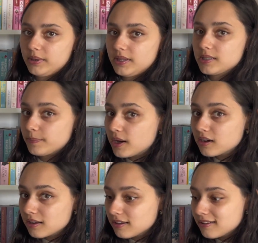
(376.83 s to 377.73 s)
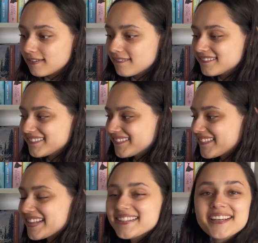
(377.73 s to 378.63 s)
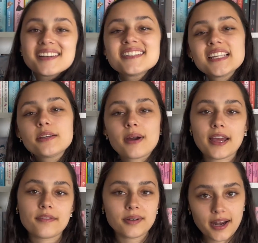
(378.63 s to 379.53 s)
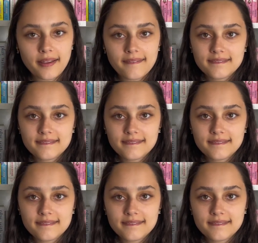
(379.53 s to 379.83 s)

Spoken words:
this book. So I couldn't tell you why I haven't read it.